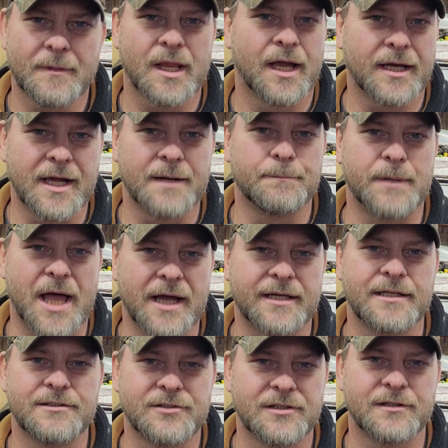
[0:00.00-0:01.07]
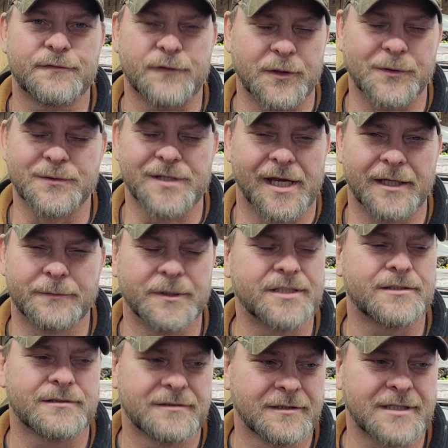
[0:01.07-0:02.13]
I got a blockage in the fuel tank,
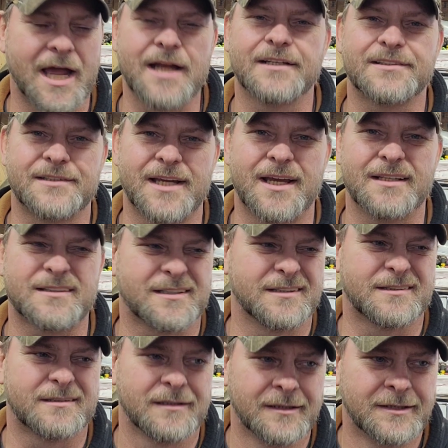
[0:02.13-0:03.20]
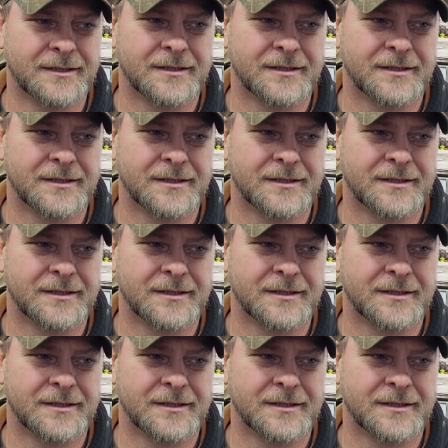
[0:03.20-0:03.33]
which kind of stinks because,